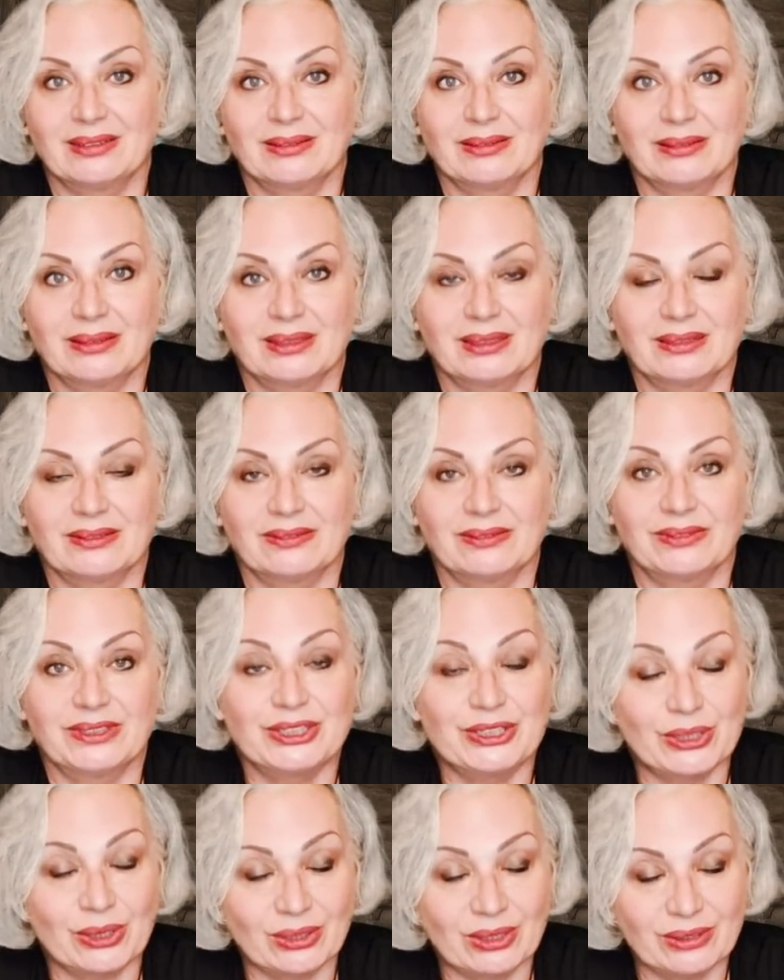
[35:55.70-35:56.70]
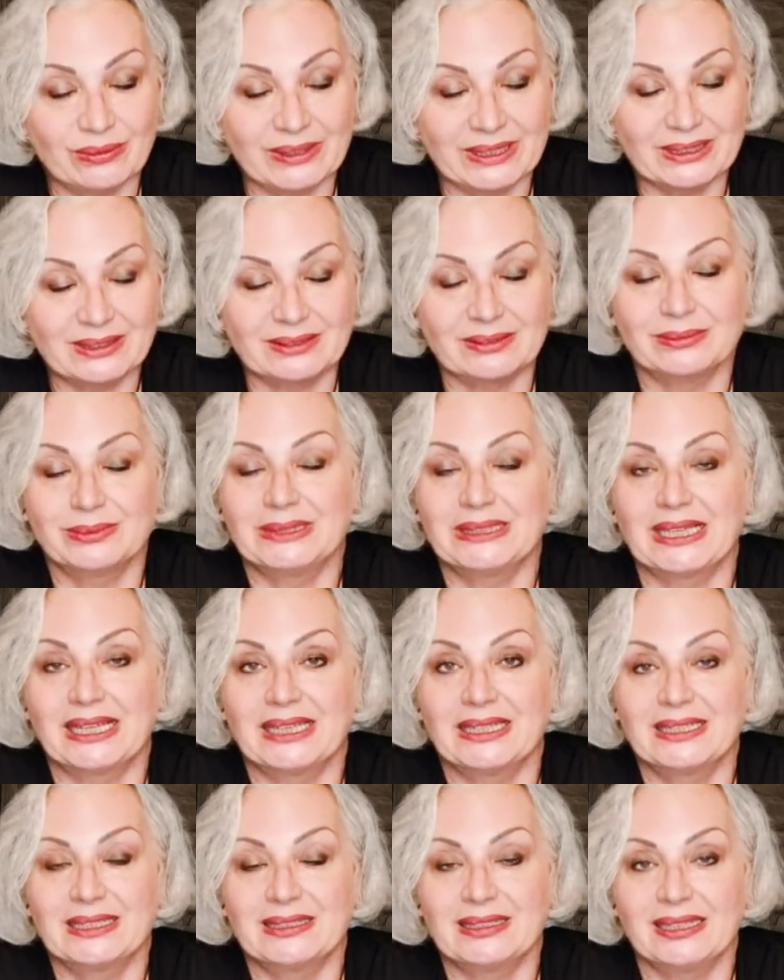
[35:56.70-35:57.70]
a video out of it with
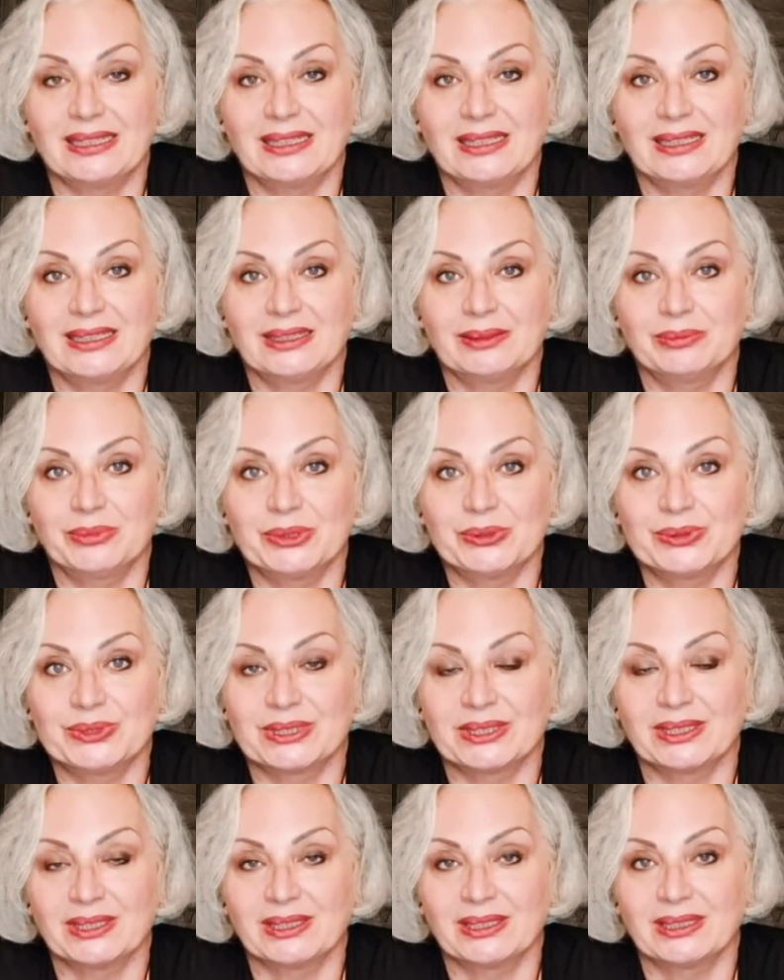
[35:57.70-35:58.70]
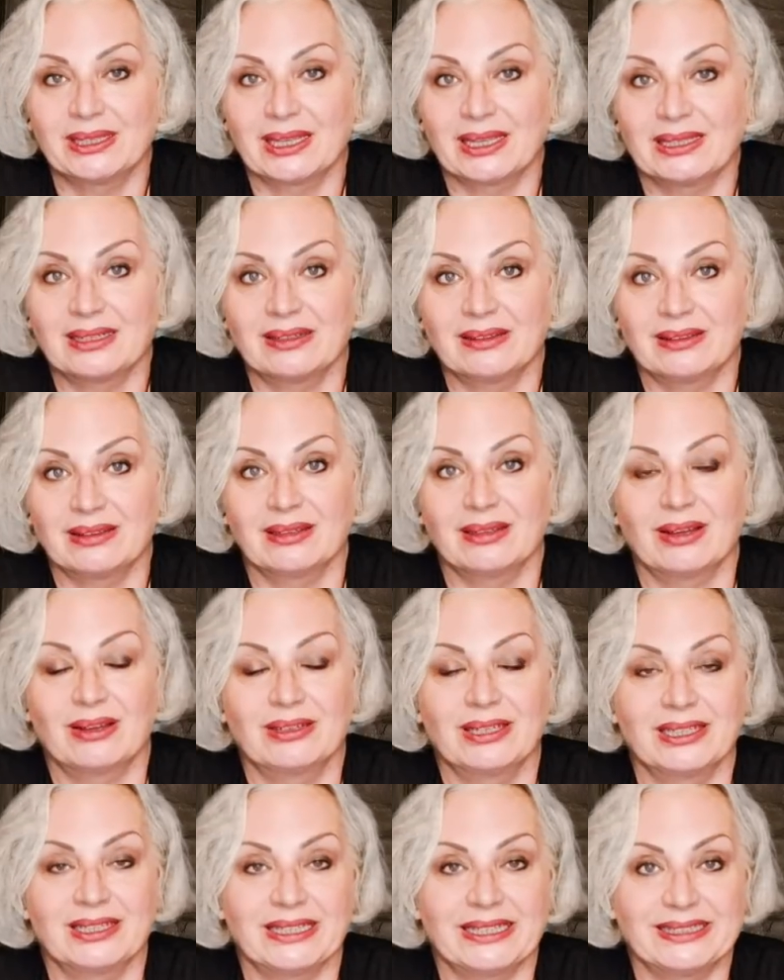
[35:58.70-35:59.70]
editing, music, and
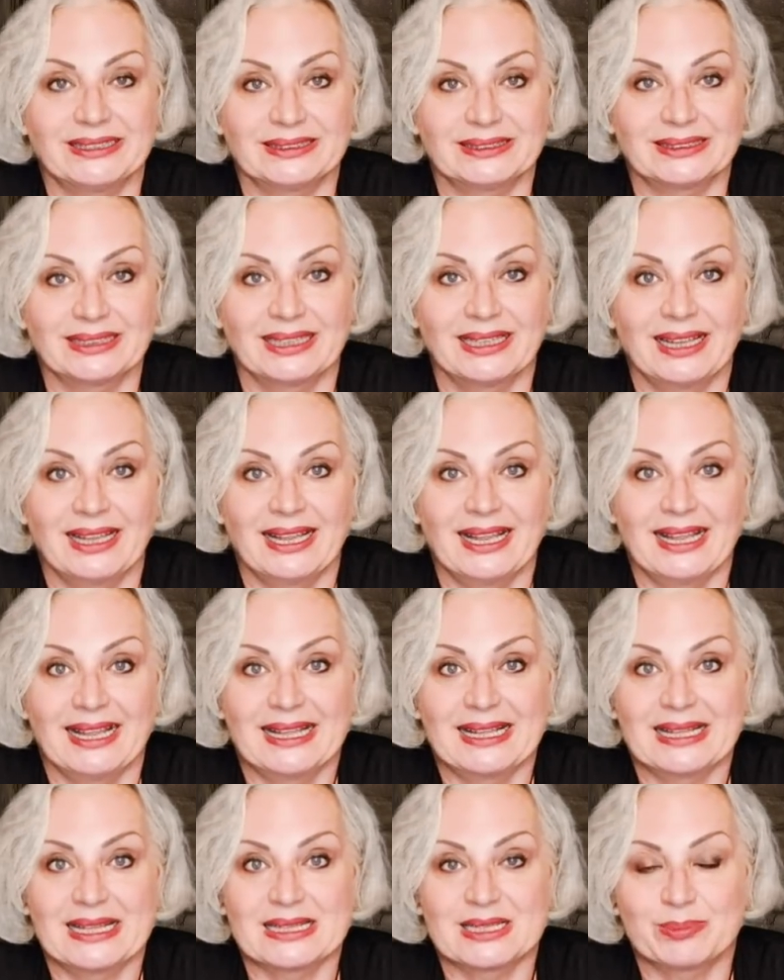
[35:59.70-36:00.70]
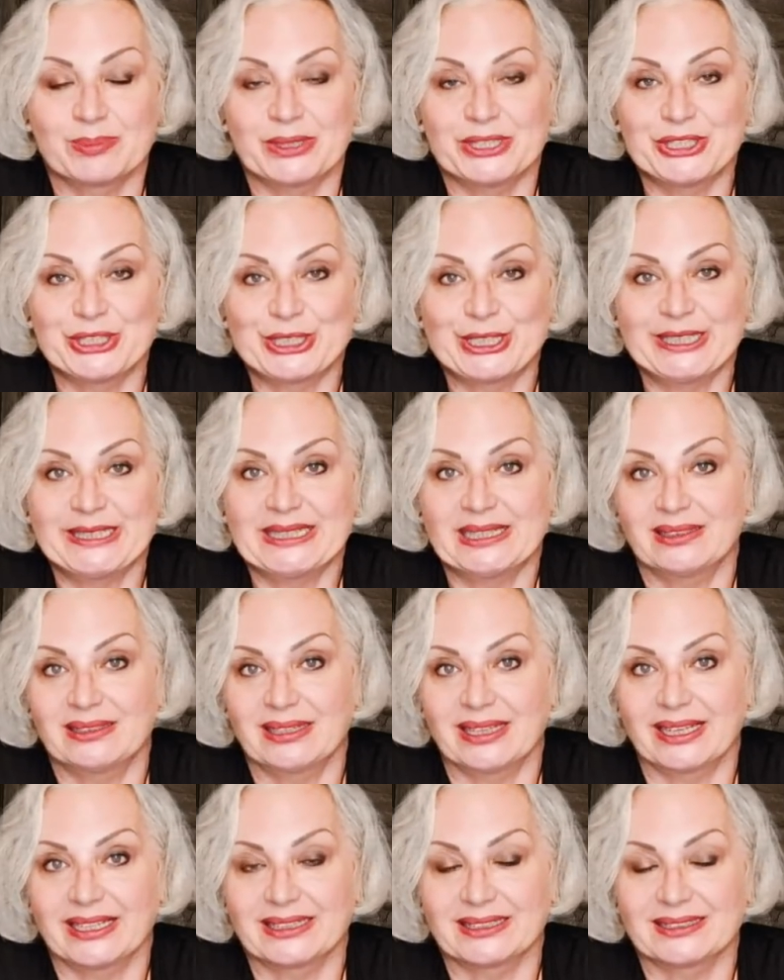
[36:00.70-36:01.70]
other things, especially the
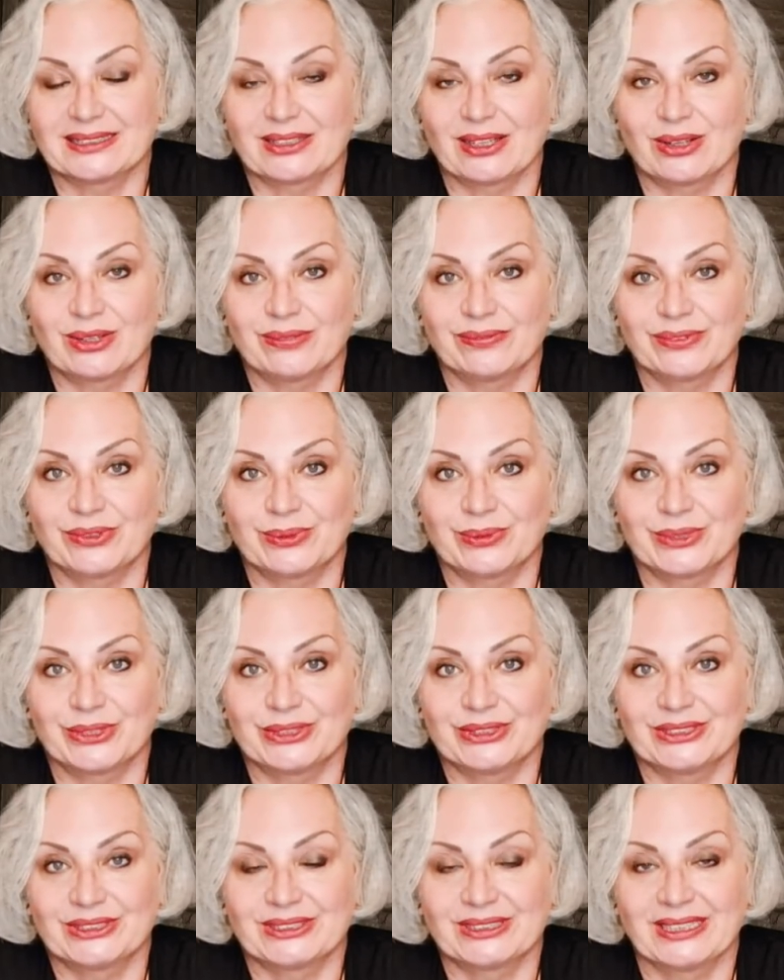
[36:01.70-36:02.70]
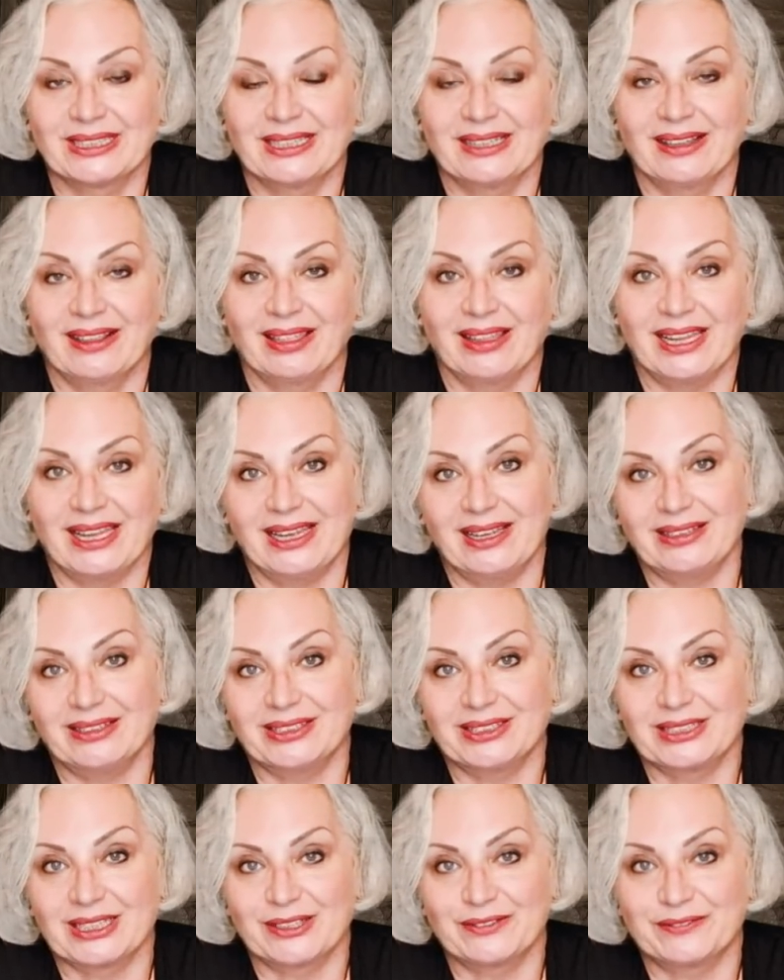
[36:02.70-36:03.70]
text afterwards. The
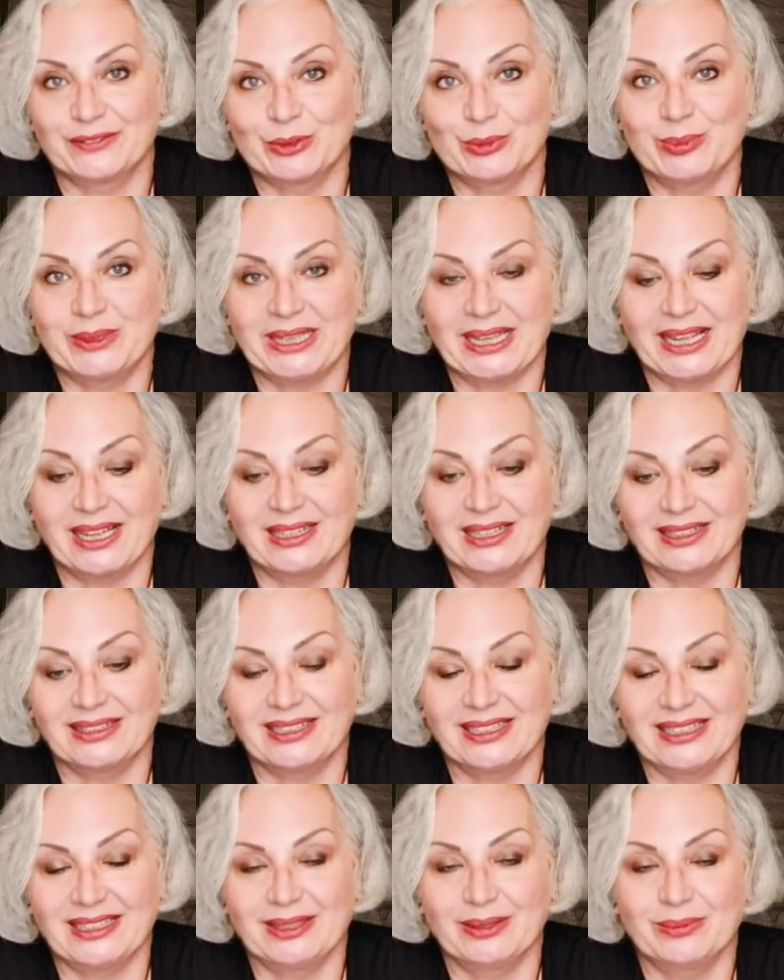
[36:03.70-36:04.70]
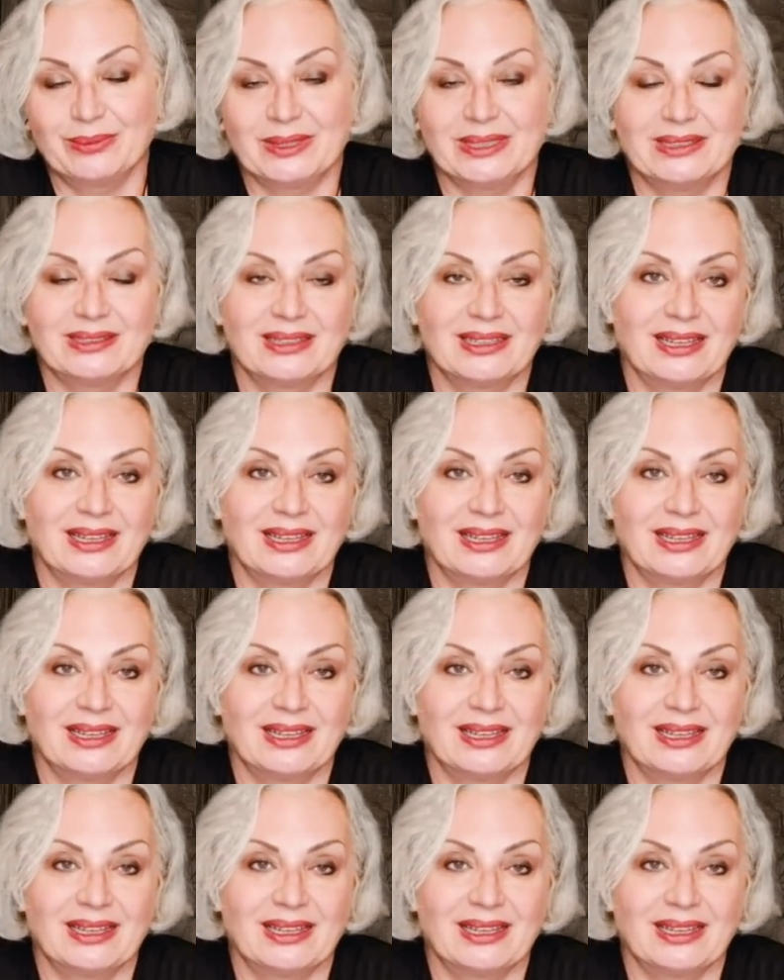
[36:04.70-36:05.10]
English has to be editing with